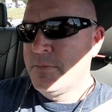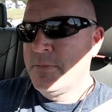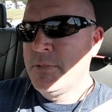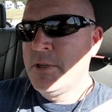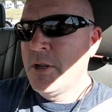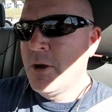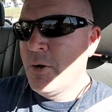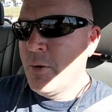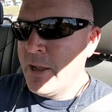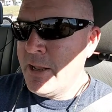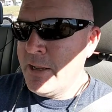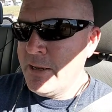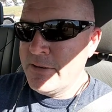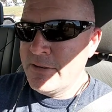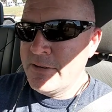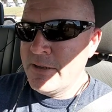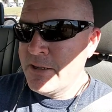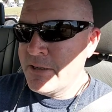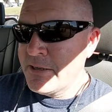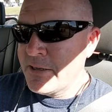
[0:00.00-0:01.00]
you know, eight
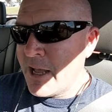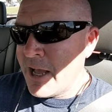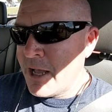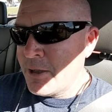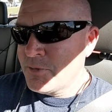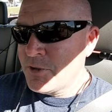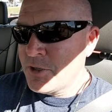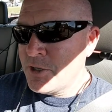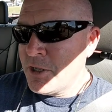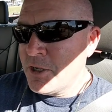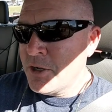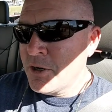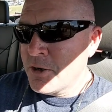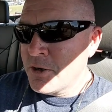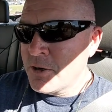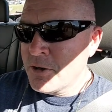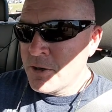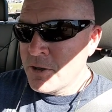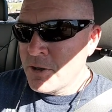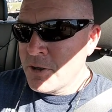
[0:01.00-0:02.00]
and 10 times a
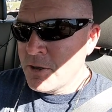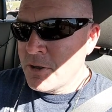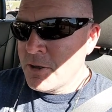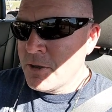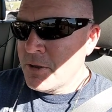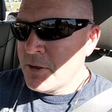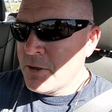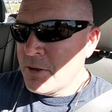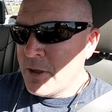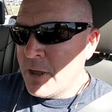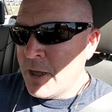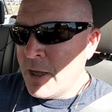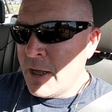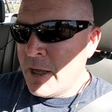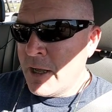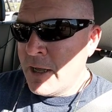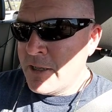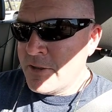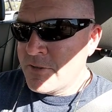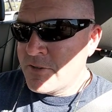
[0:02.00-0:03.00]
year.
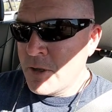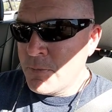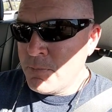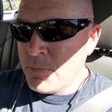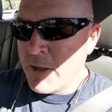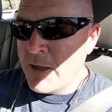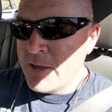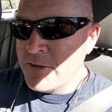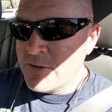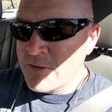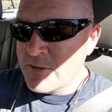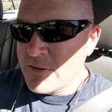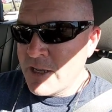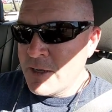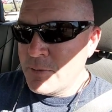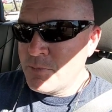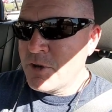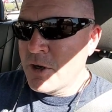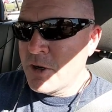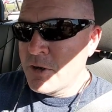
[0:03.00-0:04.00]
Uh, in some places,
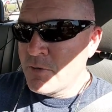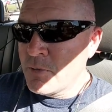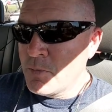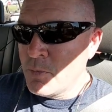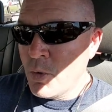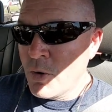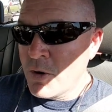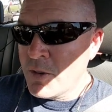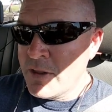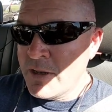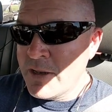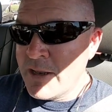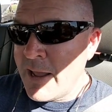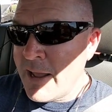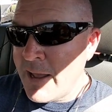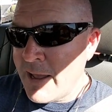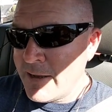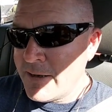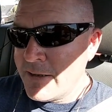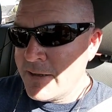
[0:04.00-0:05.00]
they observe them more than
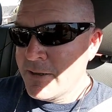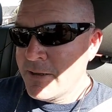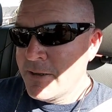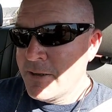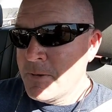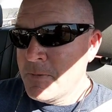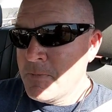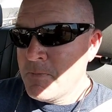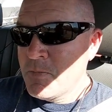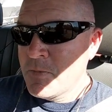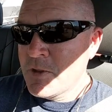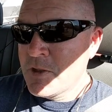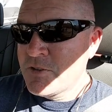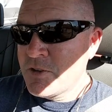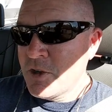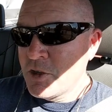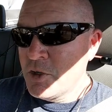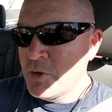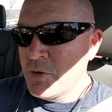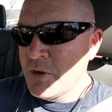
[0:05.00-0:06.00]
that.
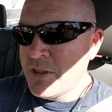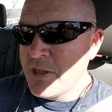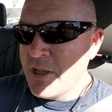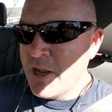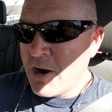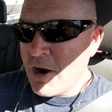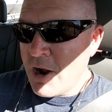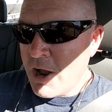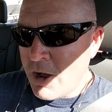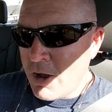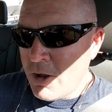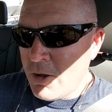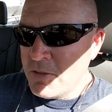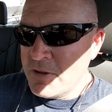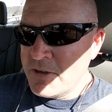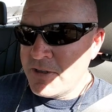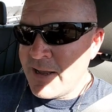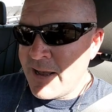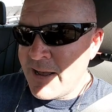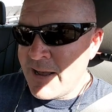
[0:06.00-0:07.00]
So you're in there all
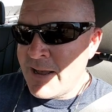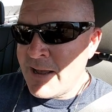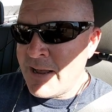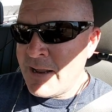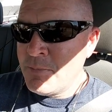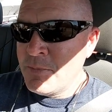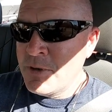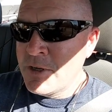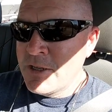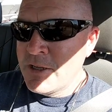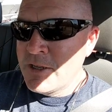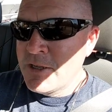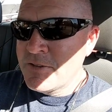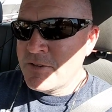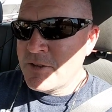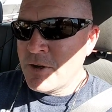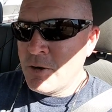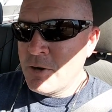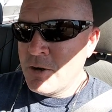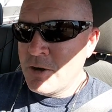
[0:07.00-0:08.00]
the time.
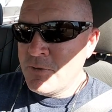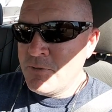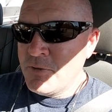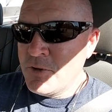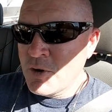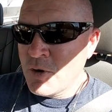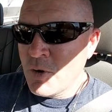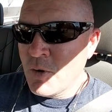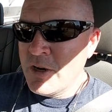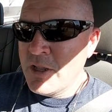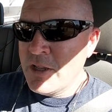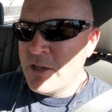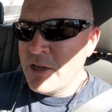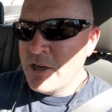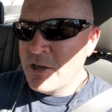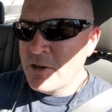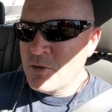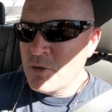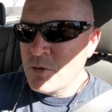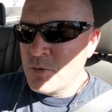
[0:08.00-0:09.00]
So if you're going in
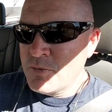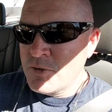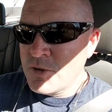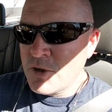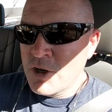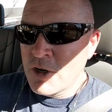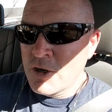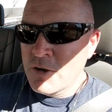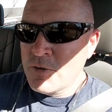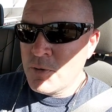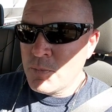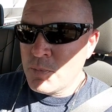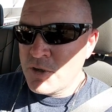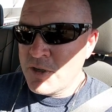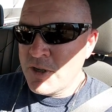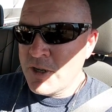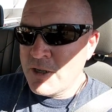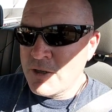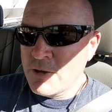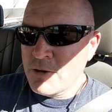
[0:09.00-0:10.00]
there to observe a
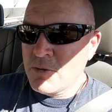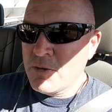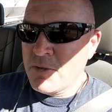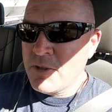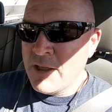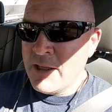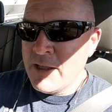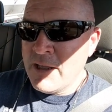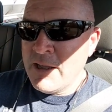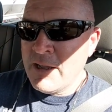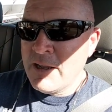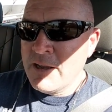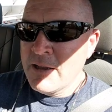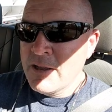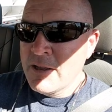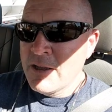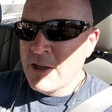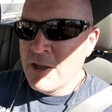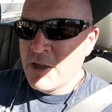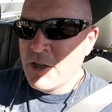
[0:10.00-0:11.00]
particular
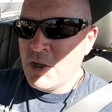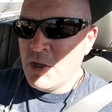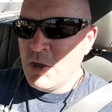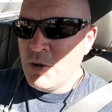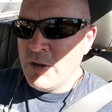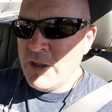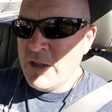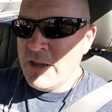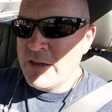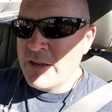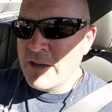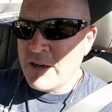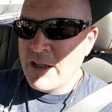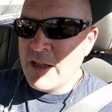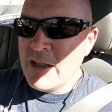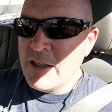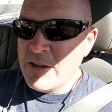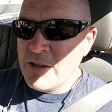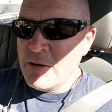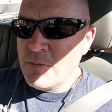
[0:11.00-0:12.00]
thing, you need to
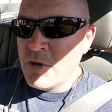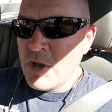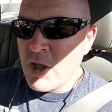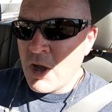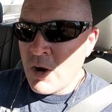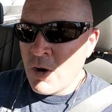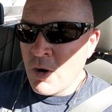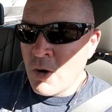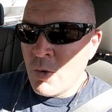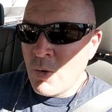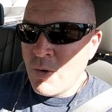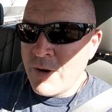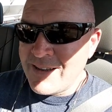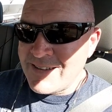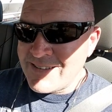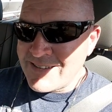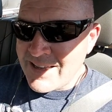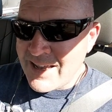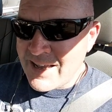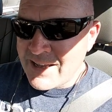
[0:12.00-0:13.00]
let them know
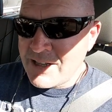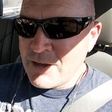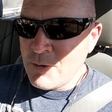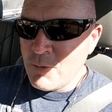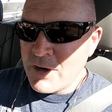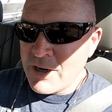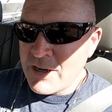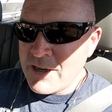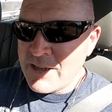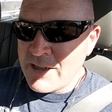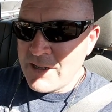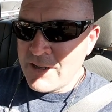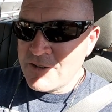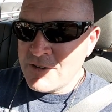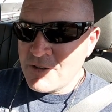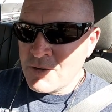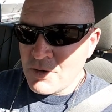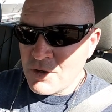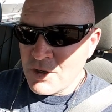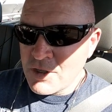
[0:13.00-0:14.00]
exactly what it
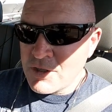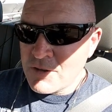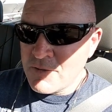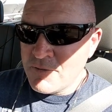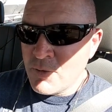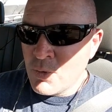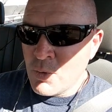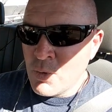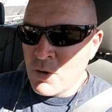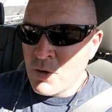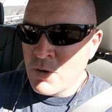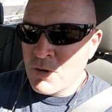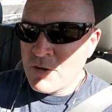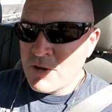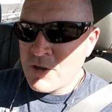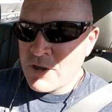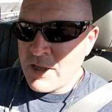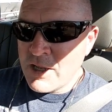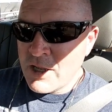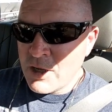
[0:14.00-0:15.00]
is you're looking for
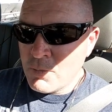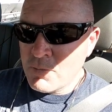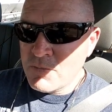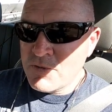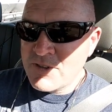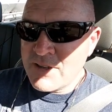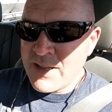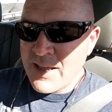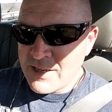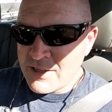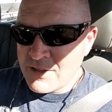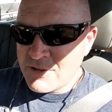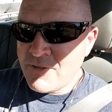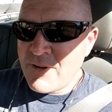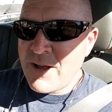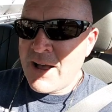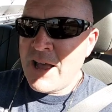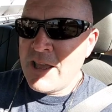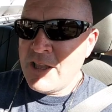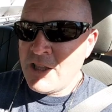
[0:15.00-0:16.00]
to help
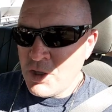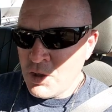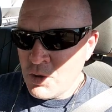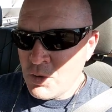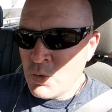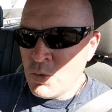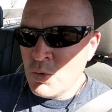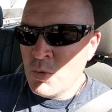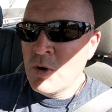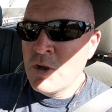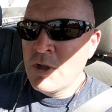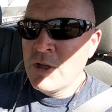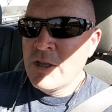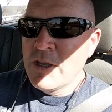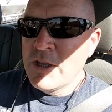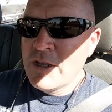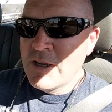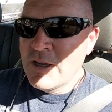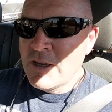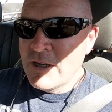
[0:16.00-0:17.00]
satisfy you
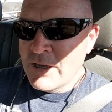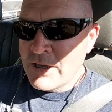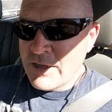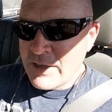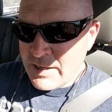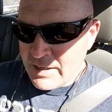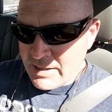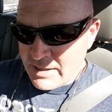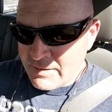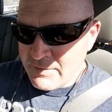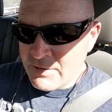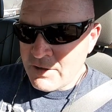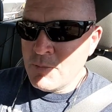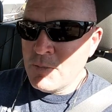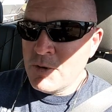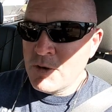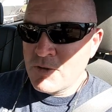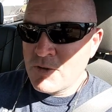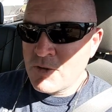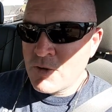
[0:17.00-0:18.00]
and give
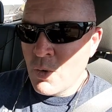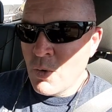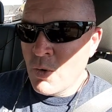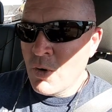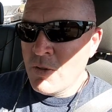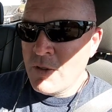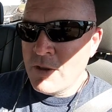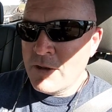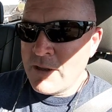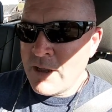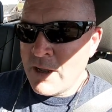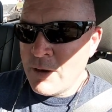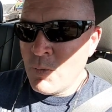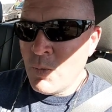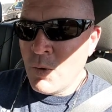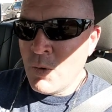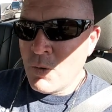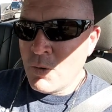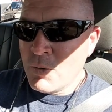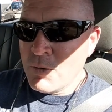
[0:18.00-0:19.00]
them a score that they
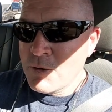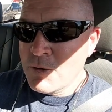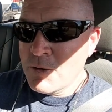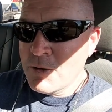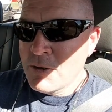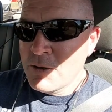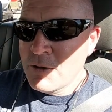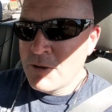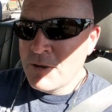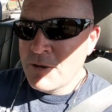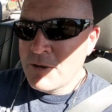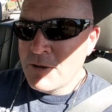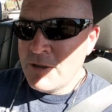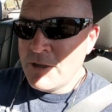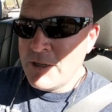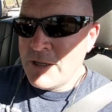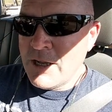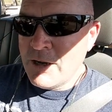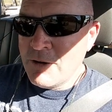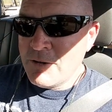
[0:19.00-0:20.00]
want.
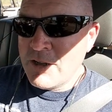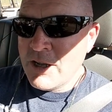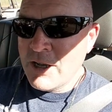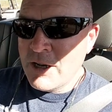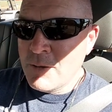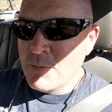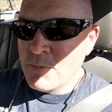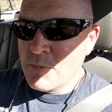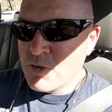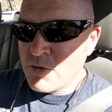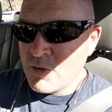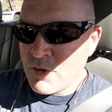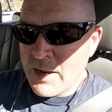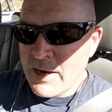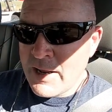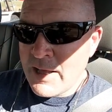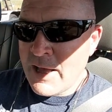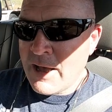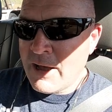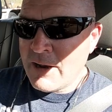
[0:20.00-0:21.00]
You know, tell them
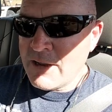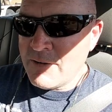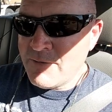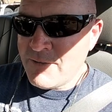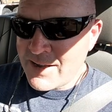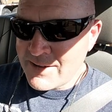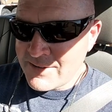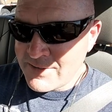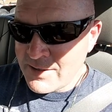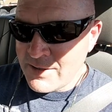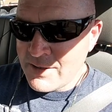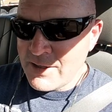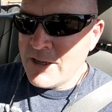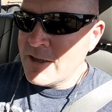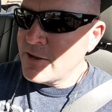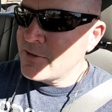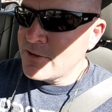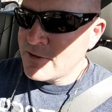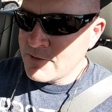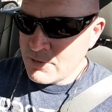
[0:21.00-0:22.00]
straight out, if I see
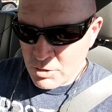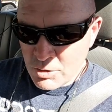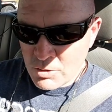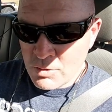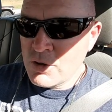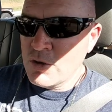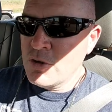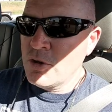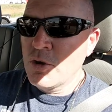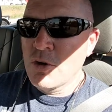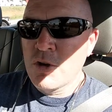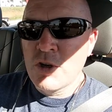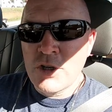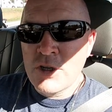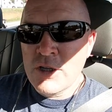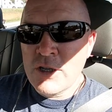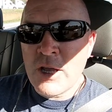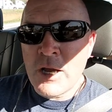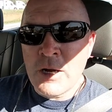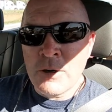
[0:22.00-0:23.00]
this, you're, you're
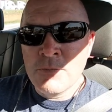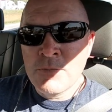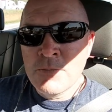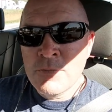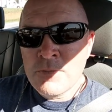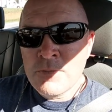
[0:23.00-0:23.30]
good to go